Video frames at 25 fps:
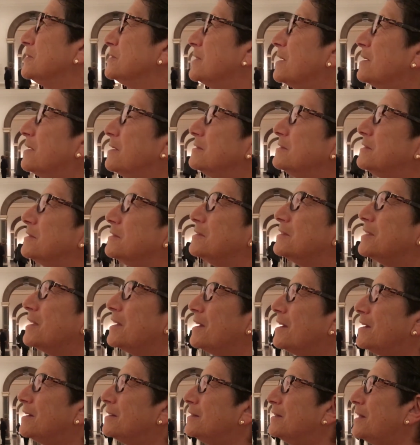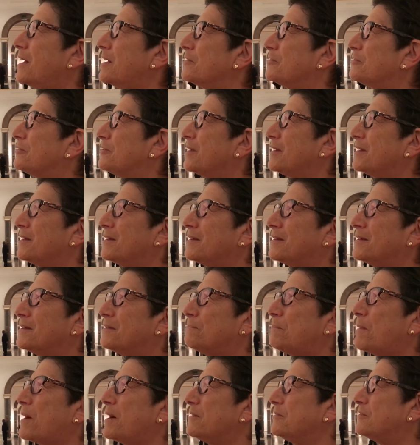it's hard to tell. I think
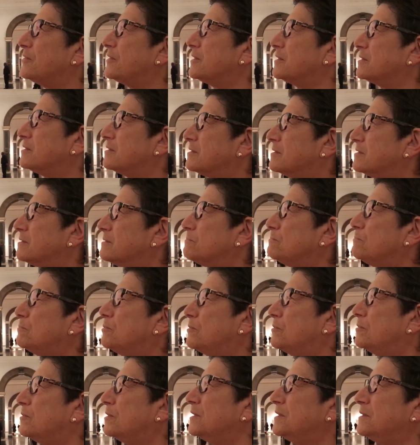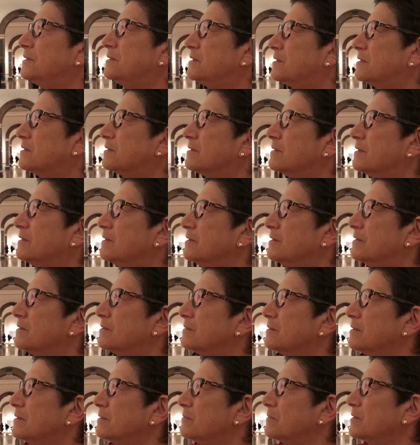by this point,
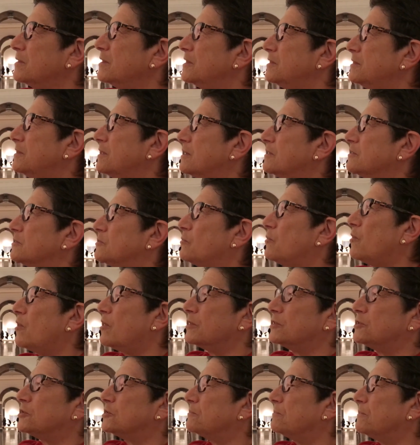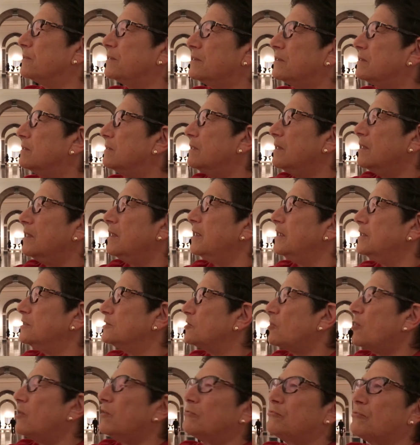when he does Watchmen,
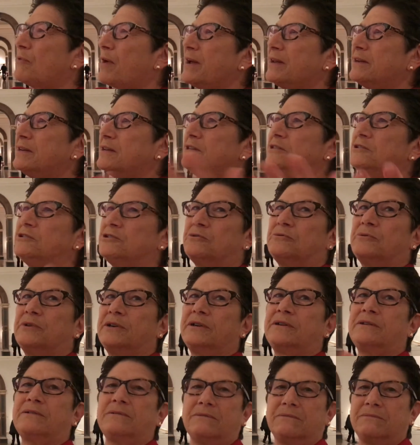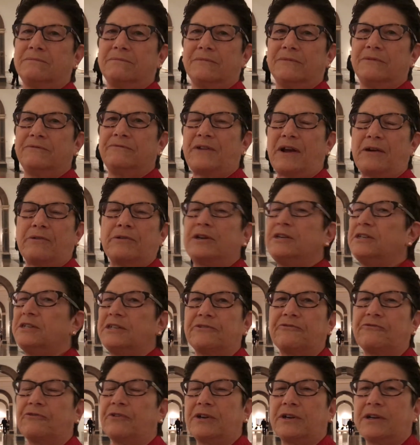he's already doing very
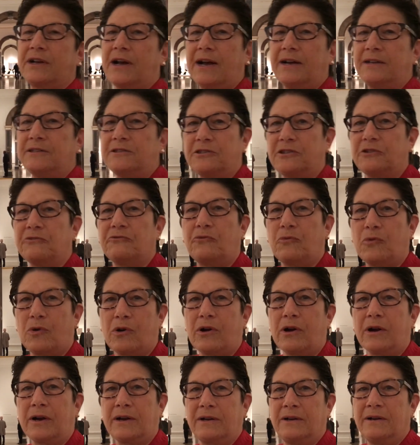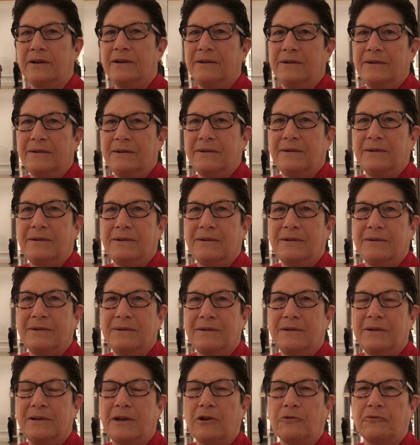different kinds of work.
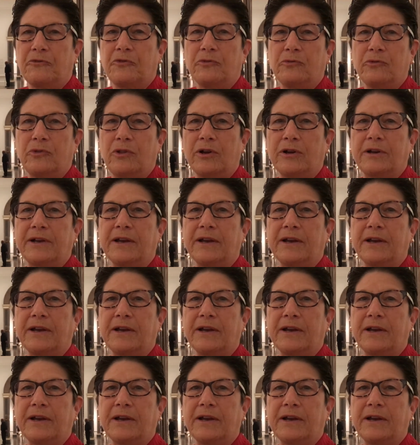You know, if you look